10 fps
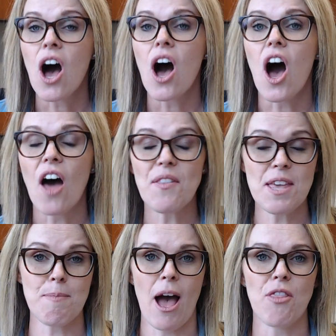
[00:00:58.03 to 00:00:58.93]
on the
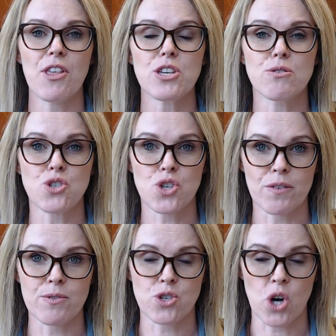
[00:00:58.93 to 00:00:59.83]
amount that you should
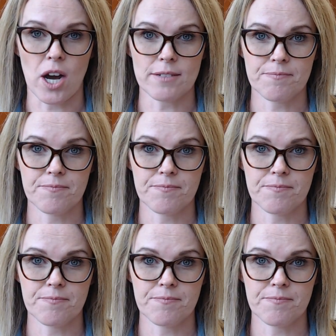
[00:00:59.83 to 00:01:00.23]
have withdrawn.